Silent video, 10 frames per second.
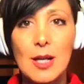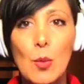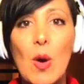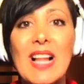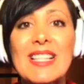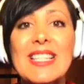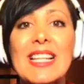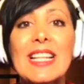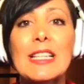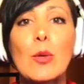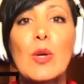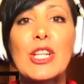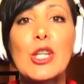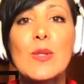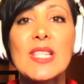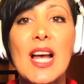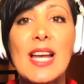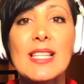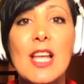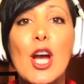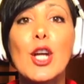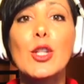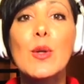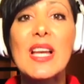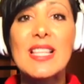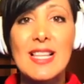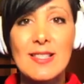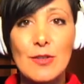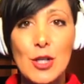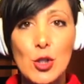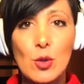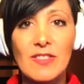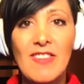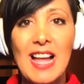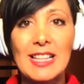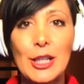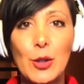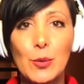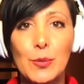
while setting the window size to SS threshold value.